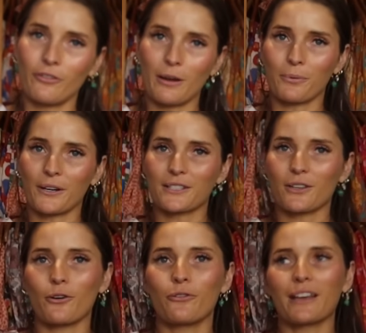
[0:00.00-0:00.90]
Fabrics
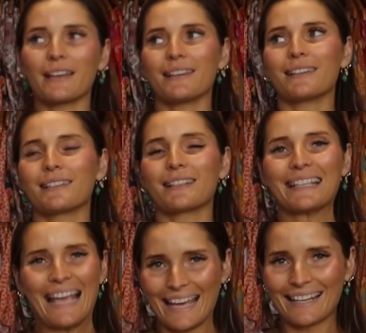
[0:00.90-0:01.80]
over in
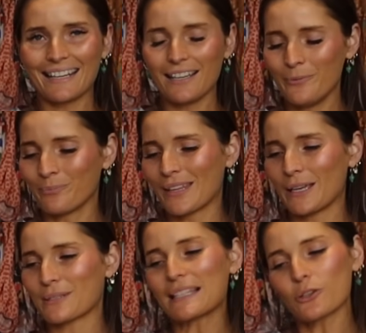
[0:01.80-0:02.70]
Canada.
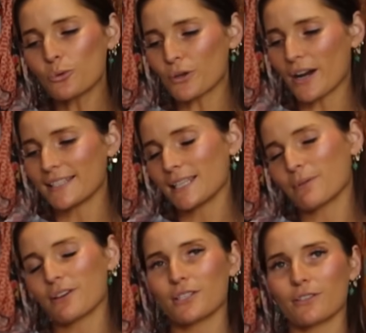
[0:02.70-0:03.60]
It was a little pricey
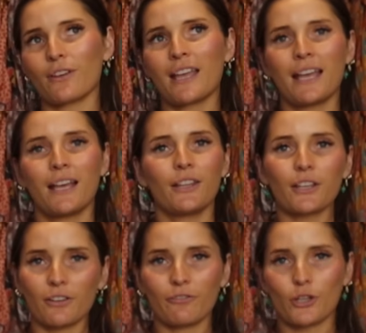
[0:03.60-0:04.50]
because of the
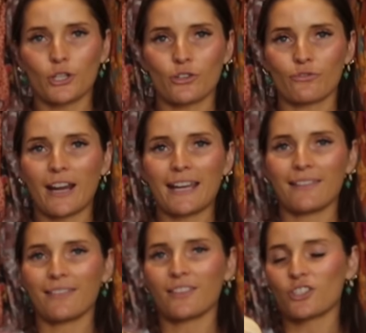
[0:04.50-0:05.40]
conversion rate
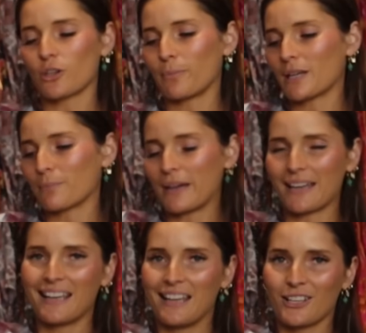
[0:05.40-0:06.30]
and then the shipping,
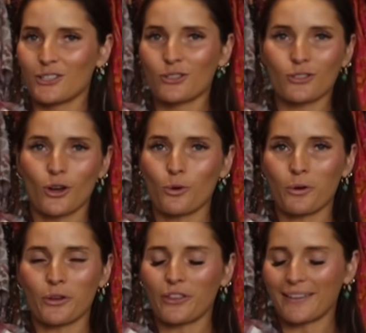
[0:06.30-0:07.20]
but so
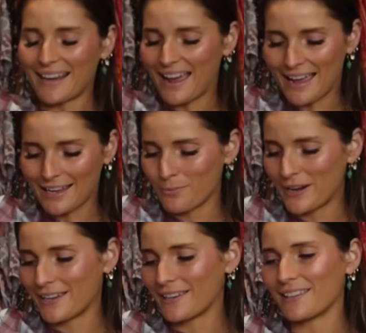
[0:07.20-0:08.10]
worth it. I
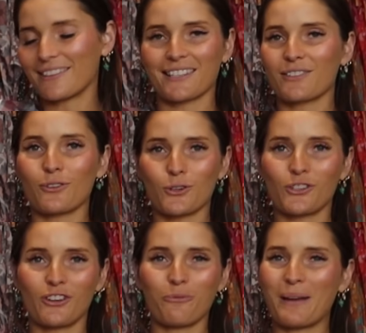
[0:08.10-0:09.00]
wear this
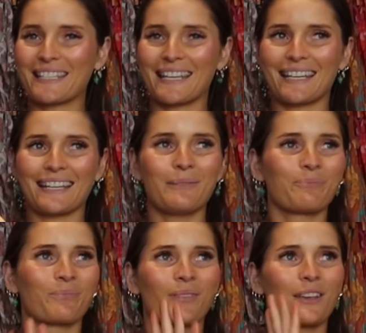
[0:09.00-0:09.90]
version of my teddy
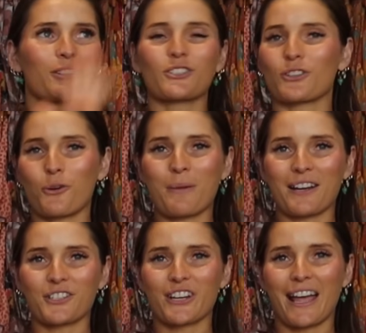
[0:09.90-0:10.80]
so
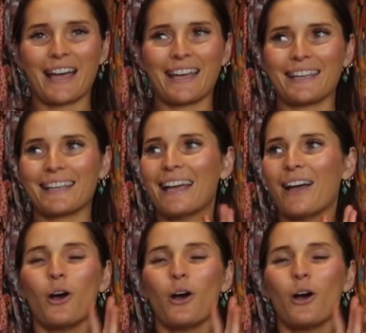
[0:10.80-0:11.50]
much. I